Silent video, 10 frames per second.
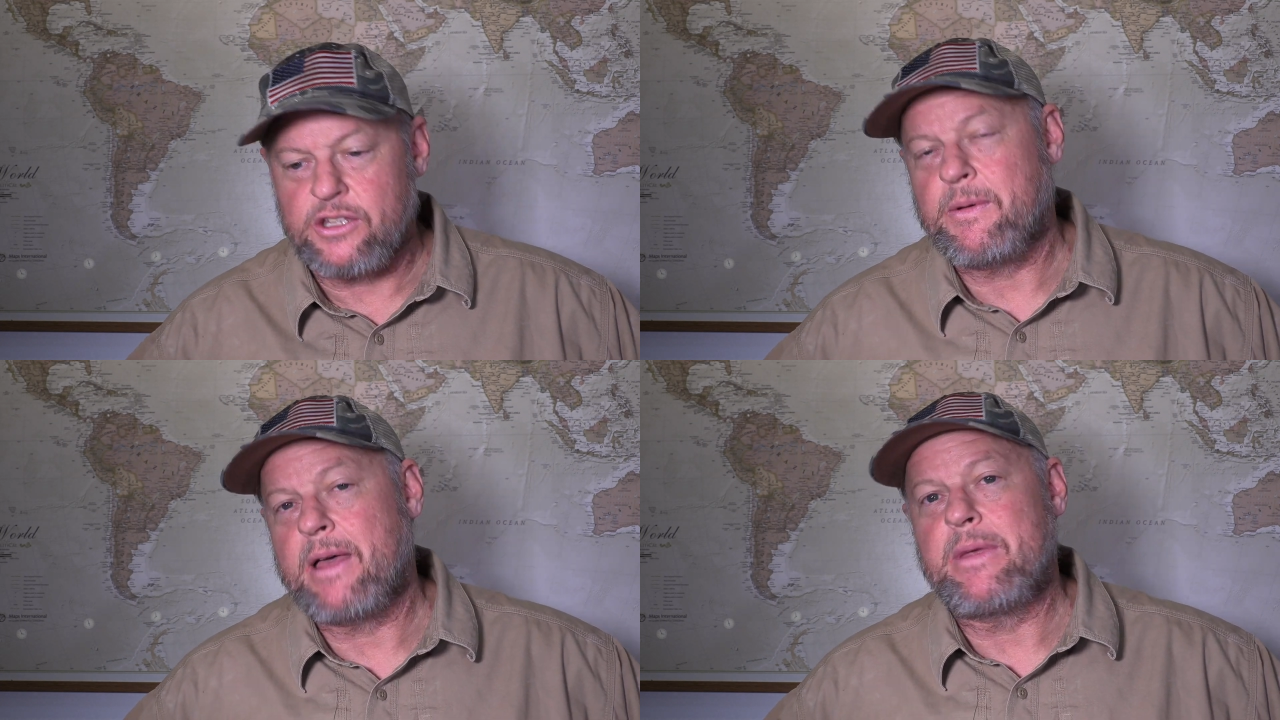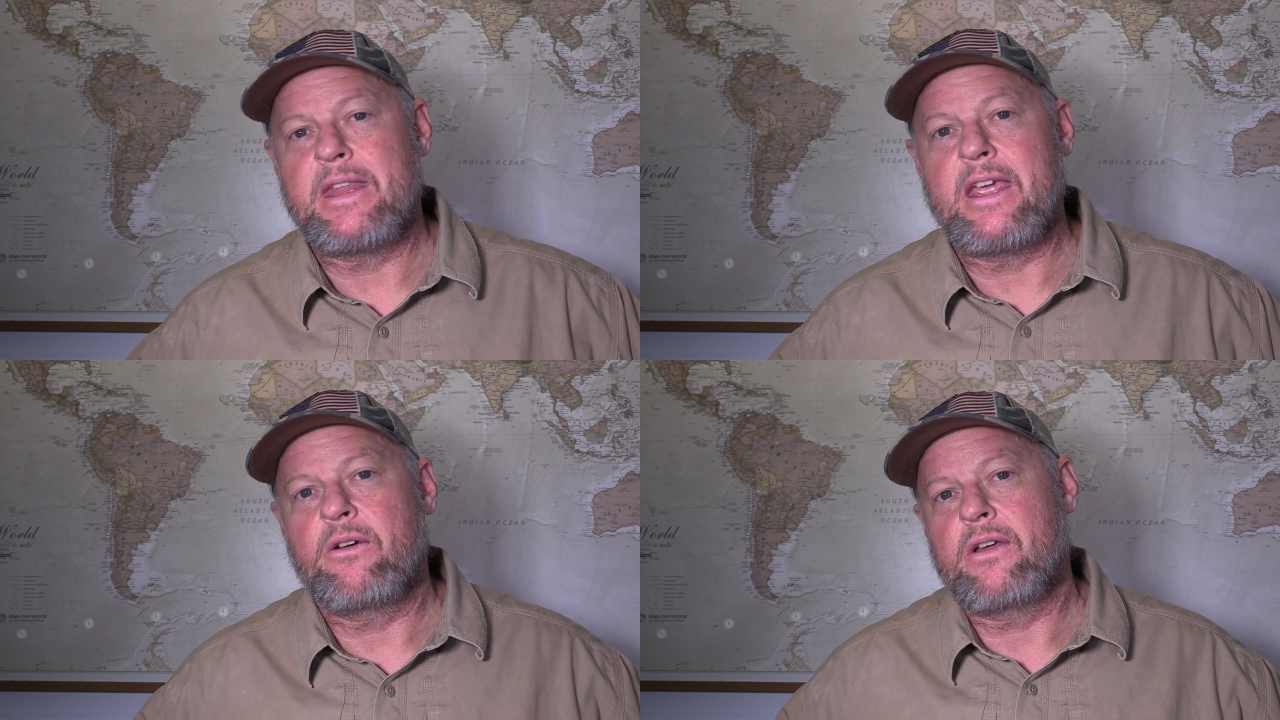But I mean,
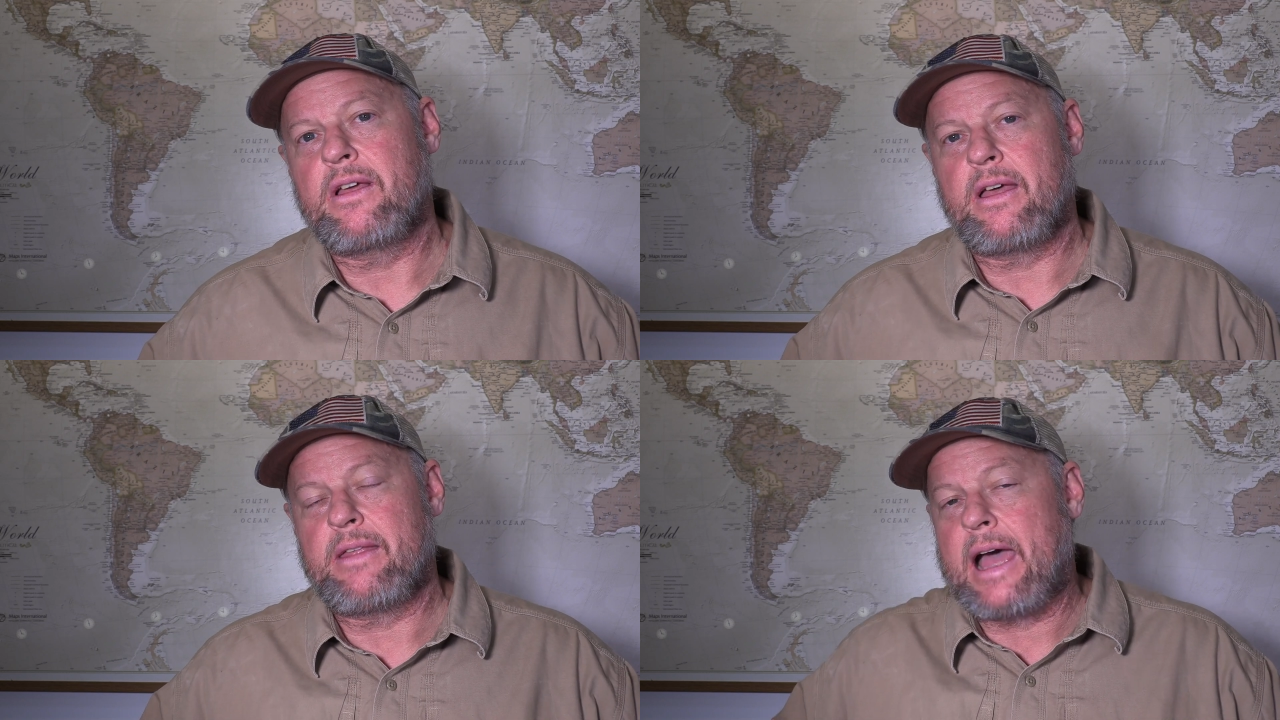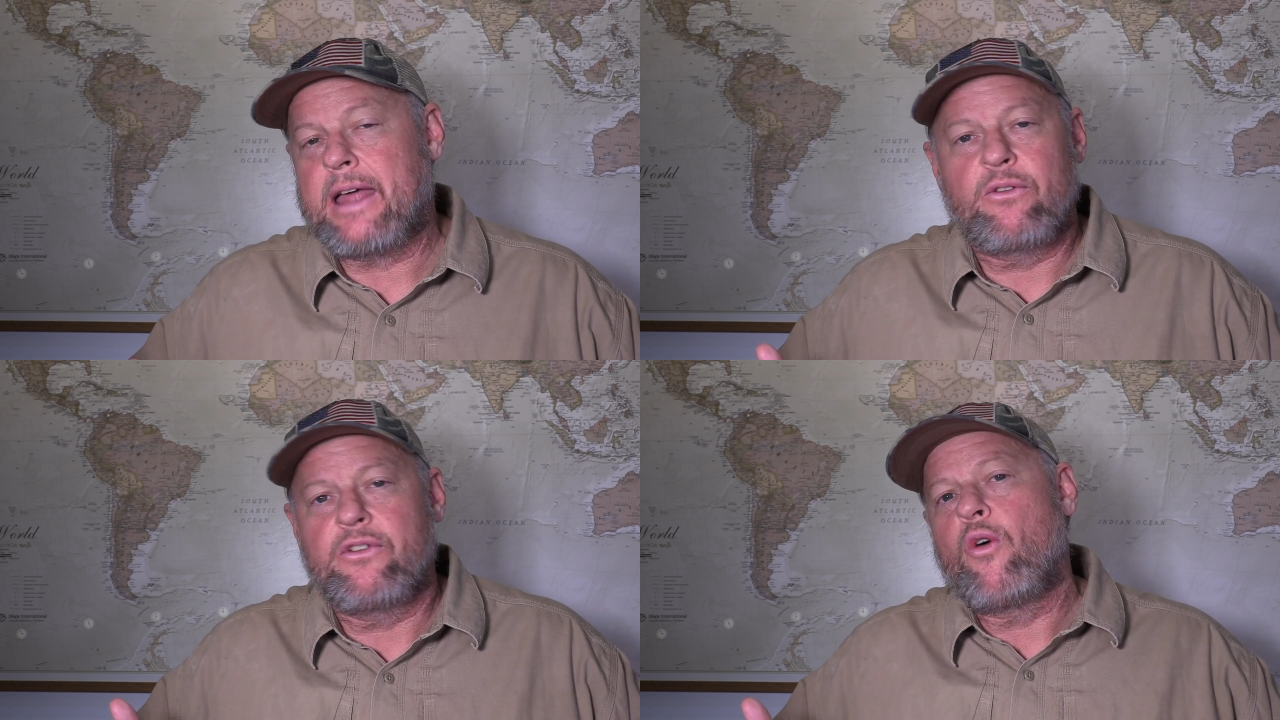here, I
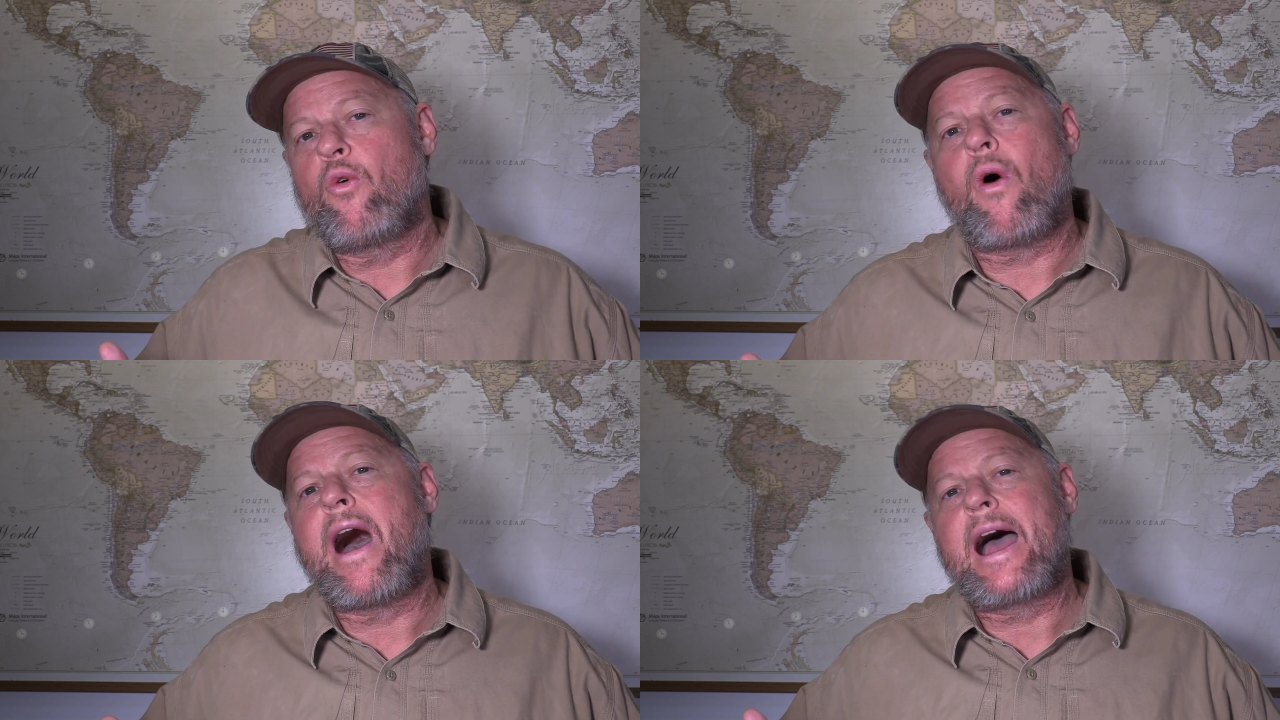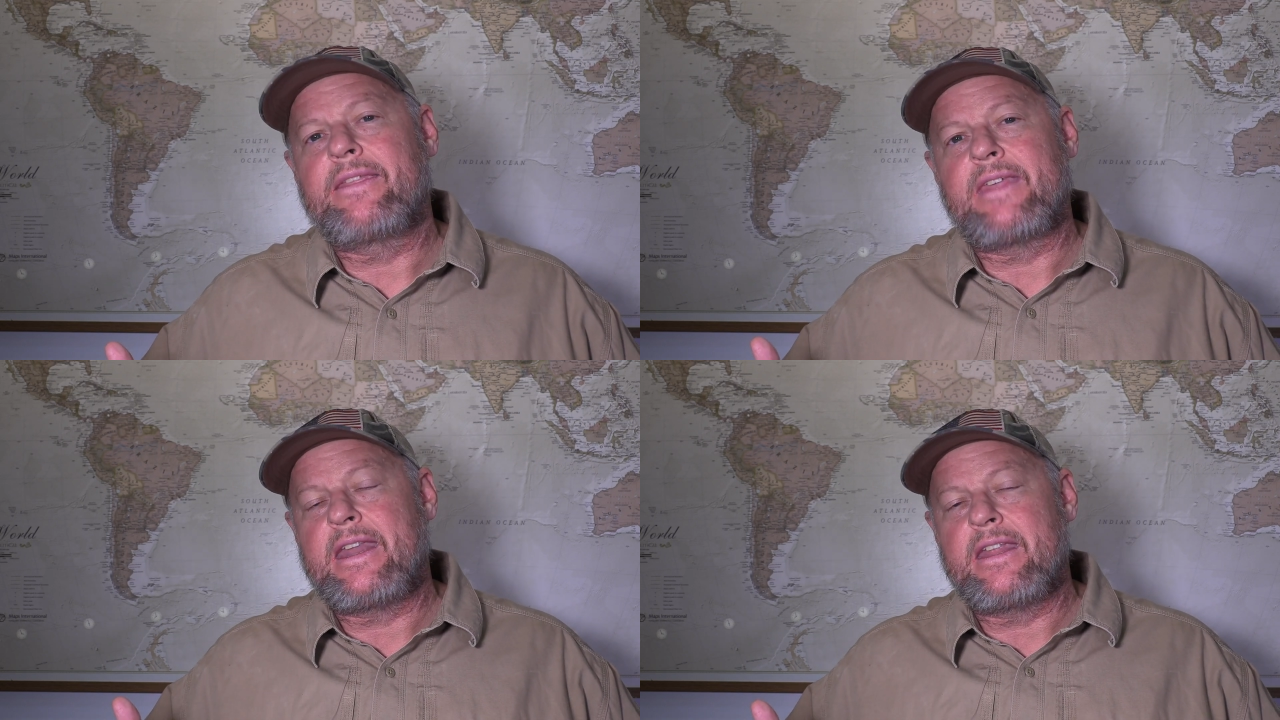don't know why
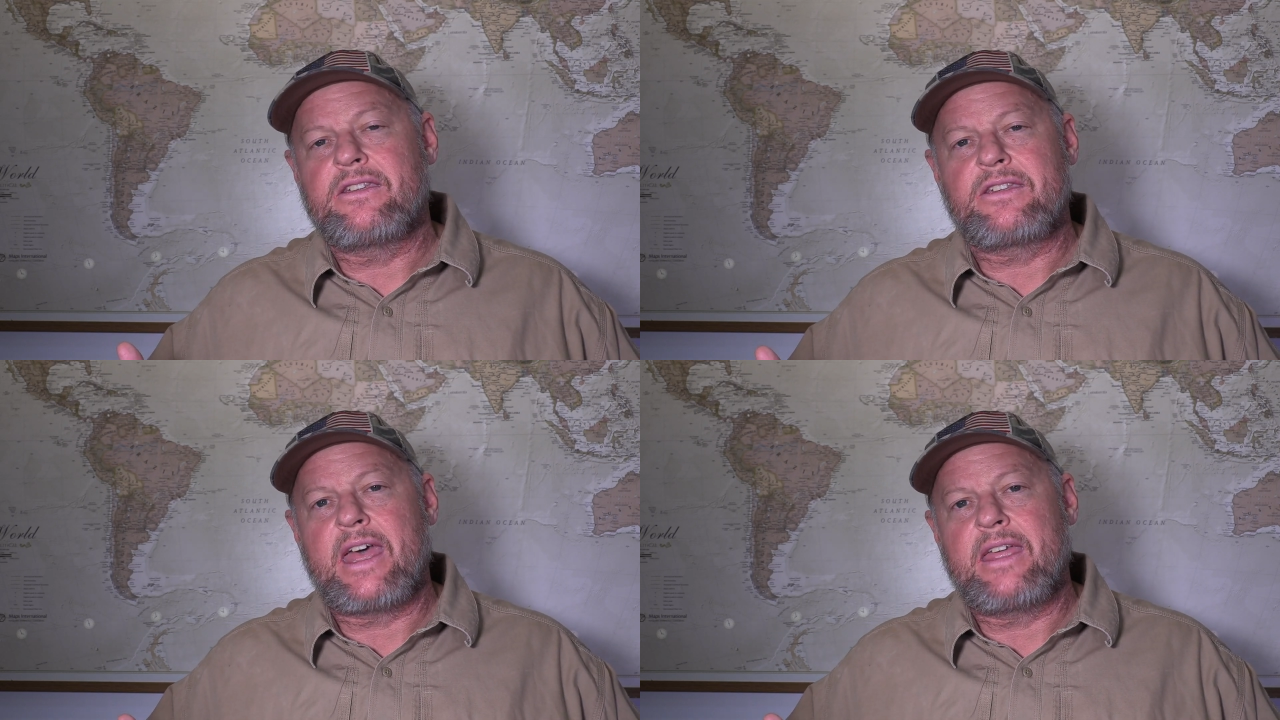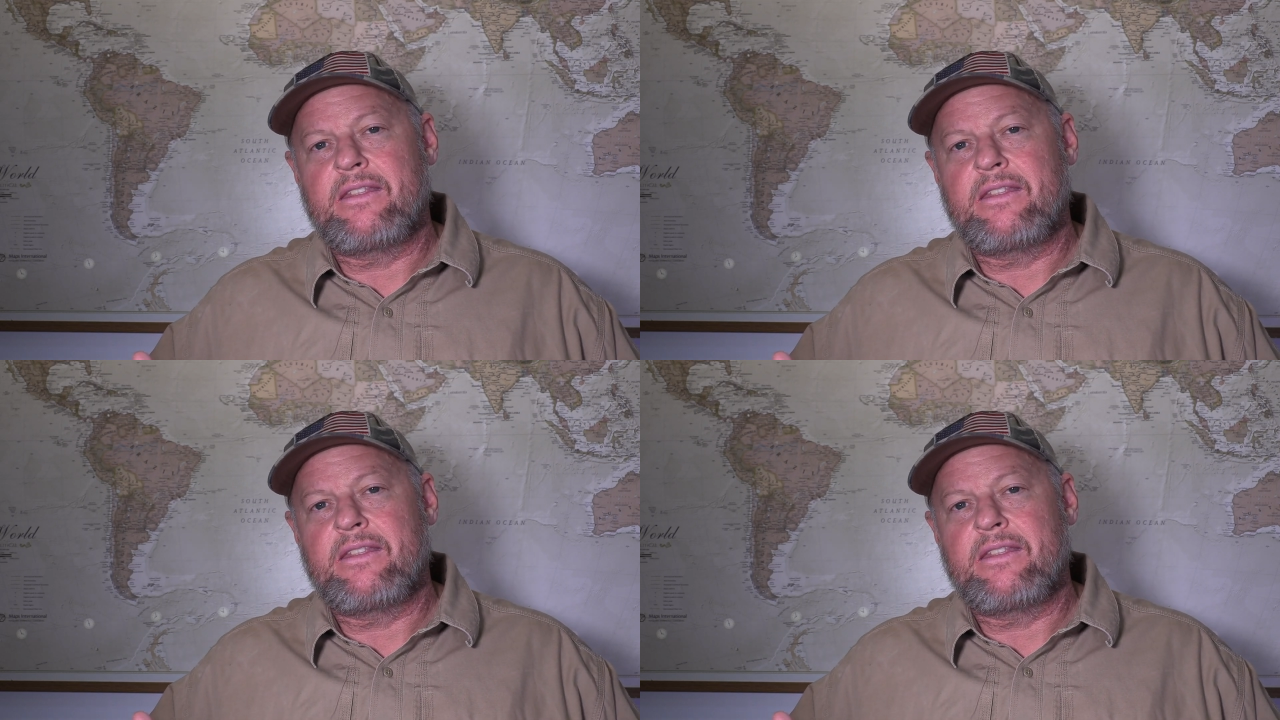they didn't say